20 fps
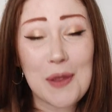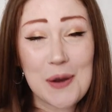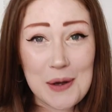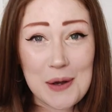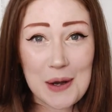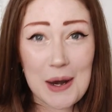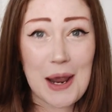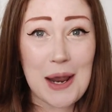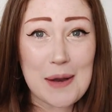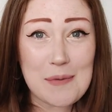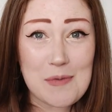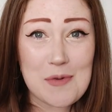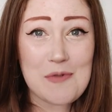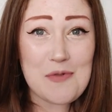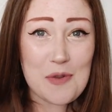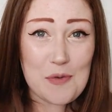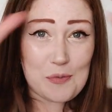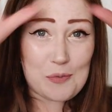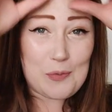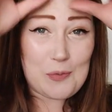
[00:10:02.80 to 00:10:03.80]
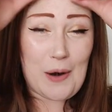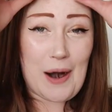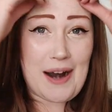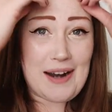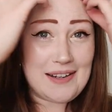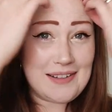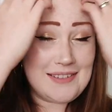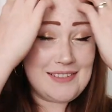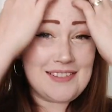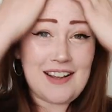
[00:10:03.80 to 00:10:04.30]
the name of the
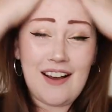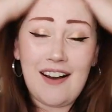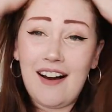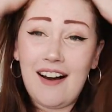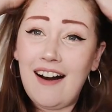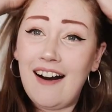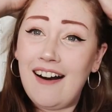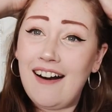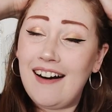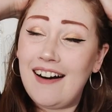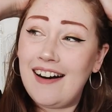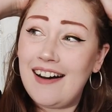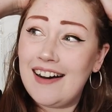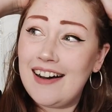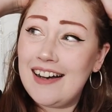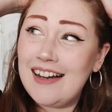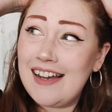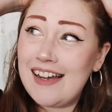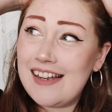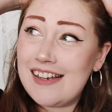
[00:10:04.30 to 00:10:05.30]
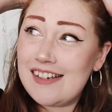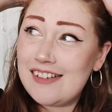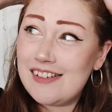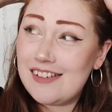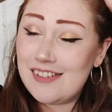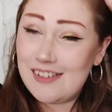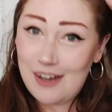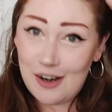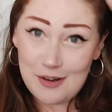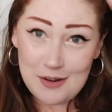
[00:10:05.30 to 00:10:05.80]
brand, I
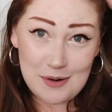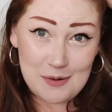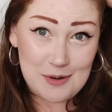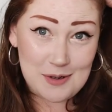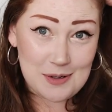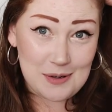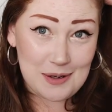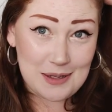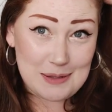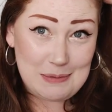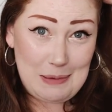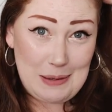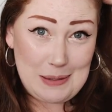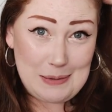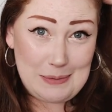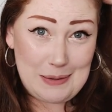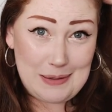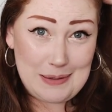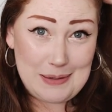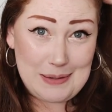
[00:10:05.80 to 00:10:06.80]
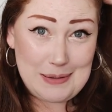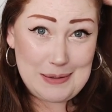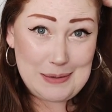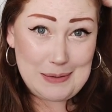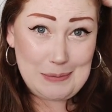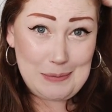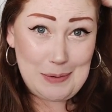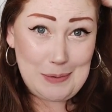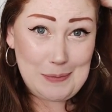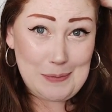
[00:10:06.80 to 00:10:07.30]
don't know what to expect about
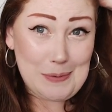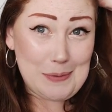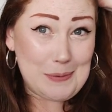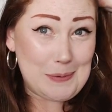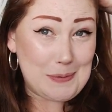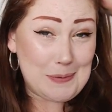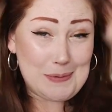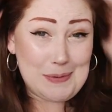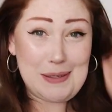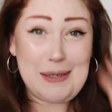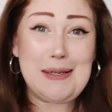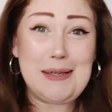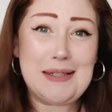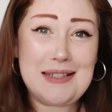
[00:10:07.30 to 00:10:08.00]
this, but we will see.